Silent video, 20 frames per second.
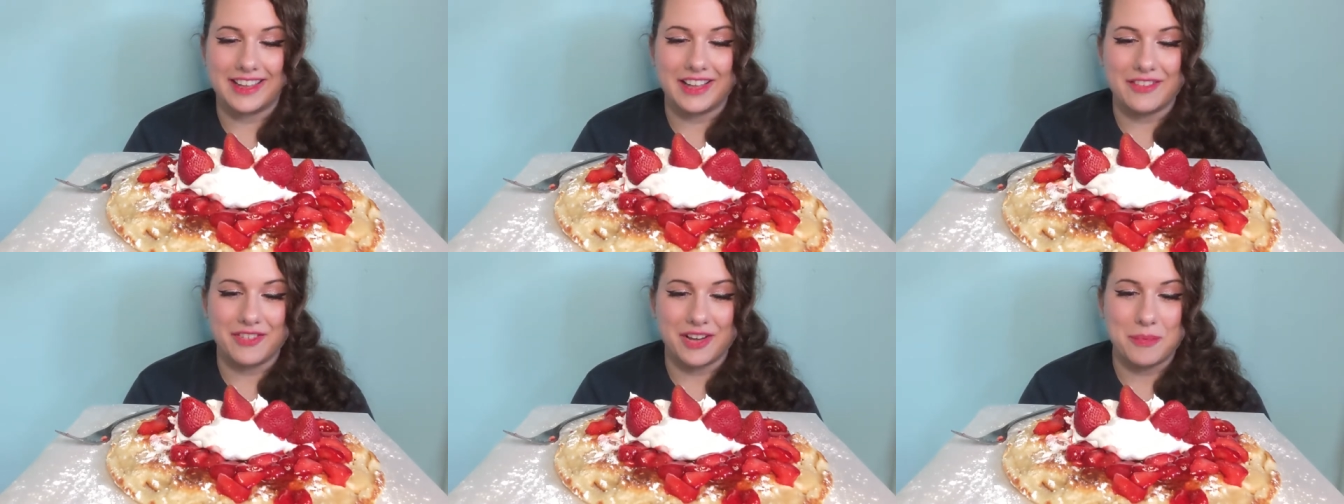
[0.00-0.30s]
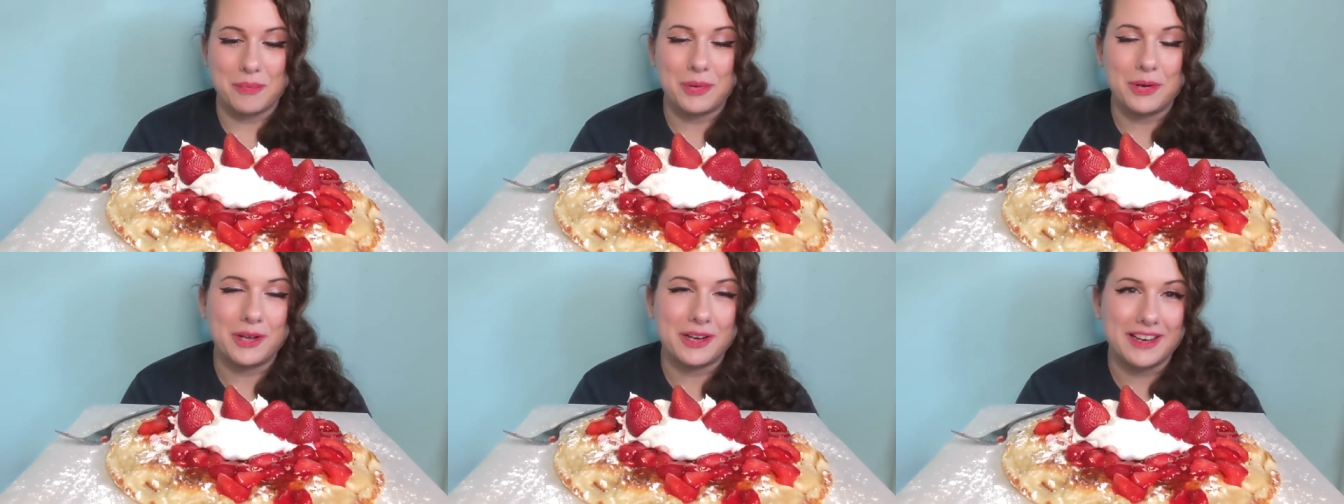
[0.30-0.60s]
if I
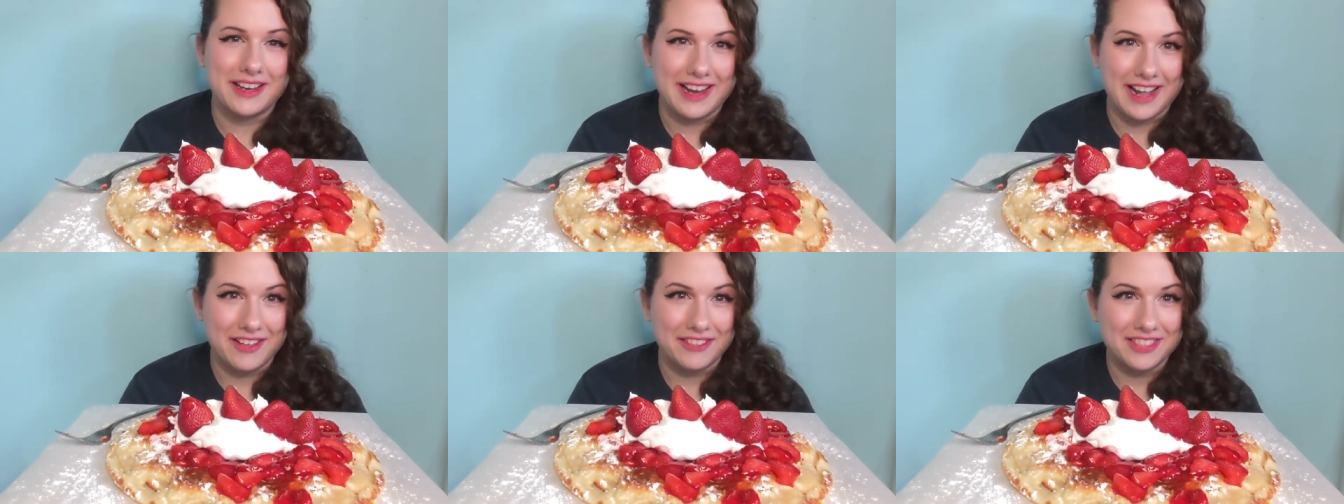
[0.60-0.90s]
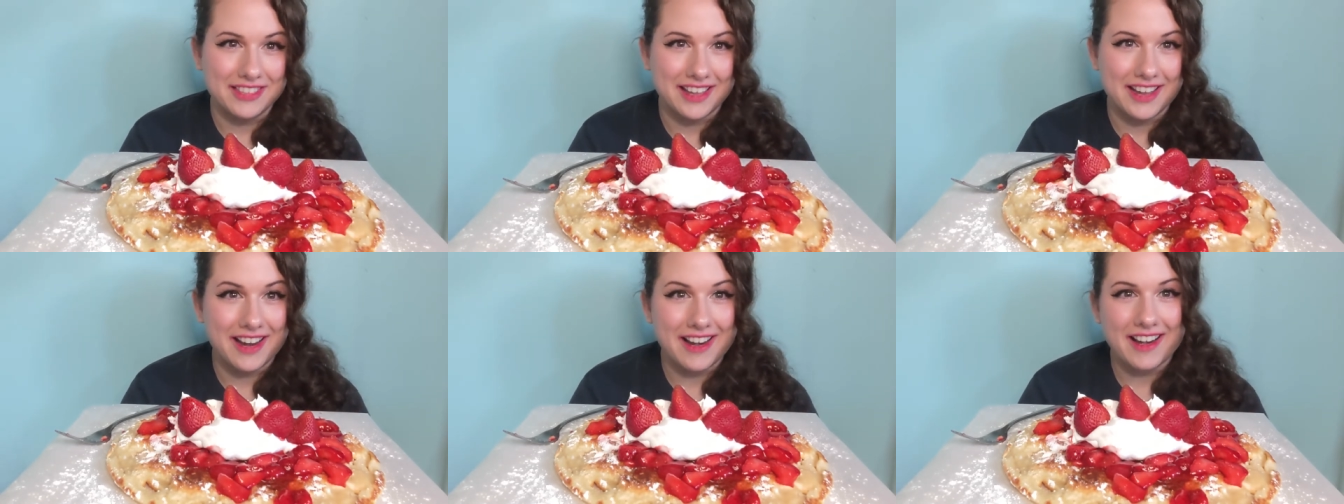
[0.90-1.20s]
put it
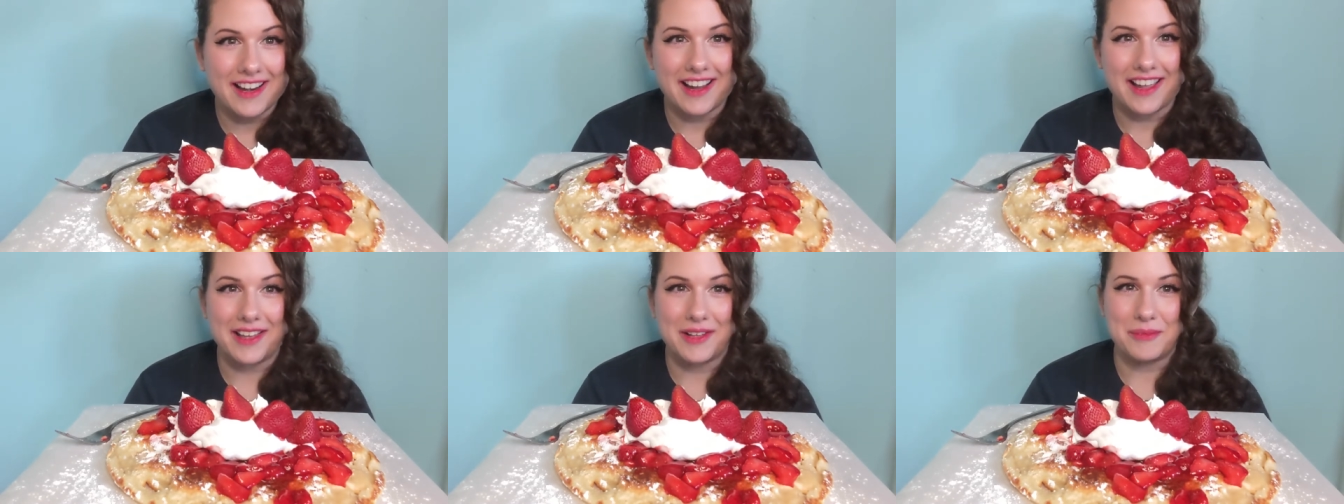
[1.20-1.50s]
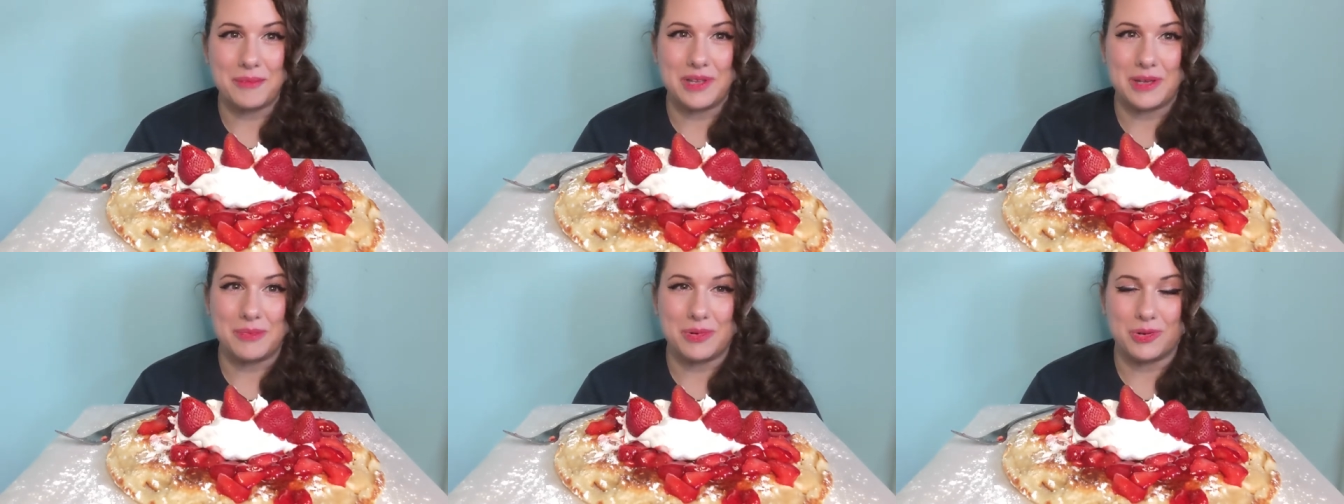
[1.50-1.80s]
out there
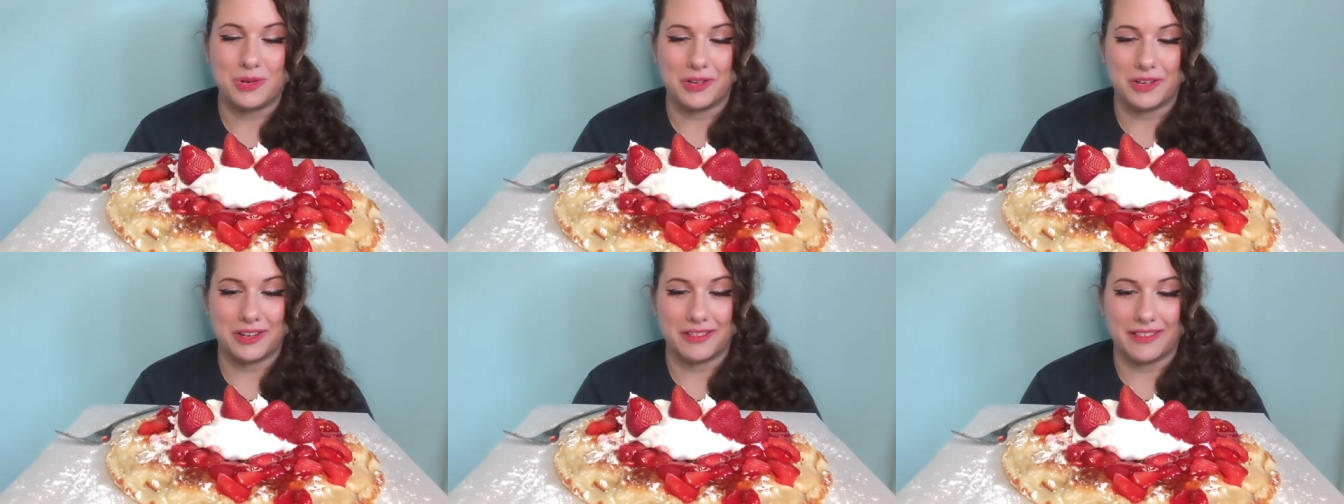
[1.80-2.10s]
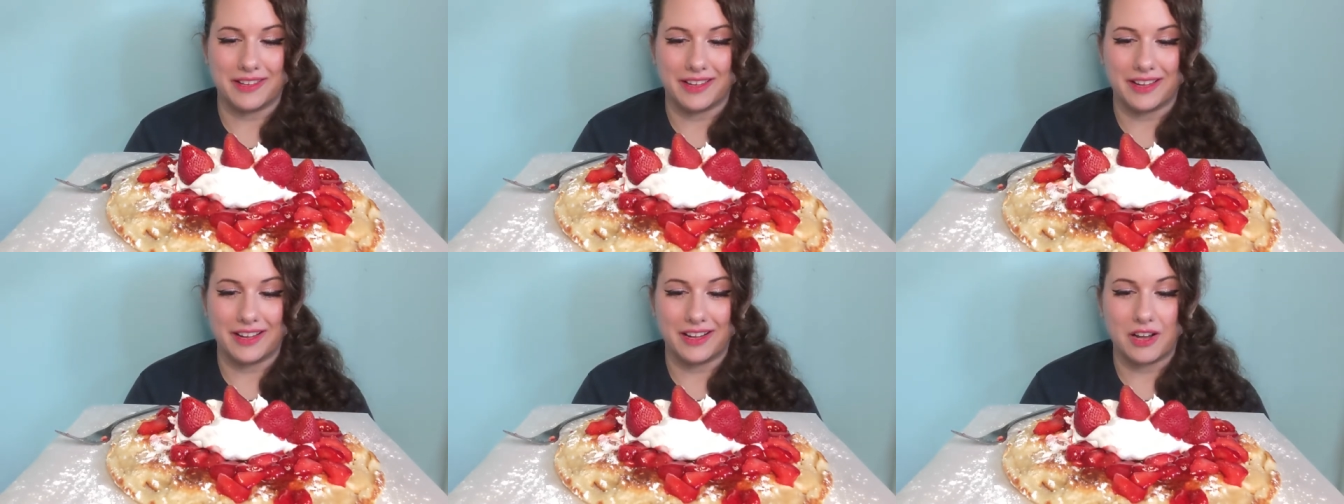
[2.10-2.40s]
and people are
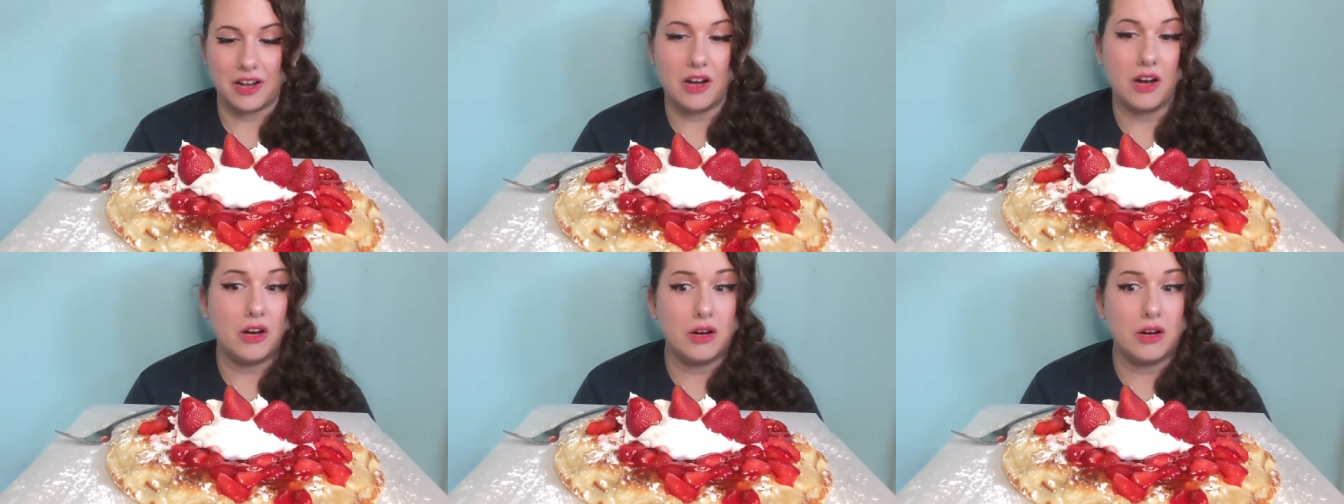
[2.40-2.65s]
like,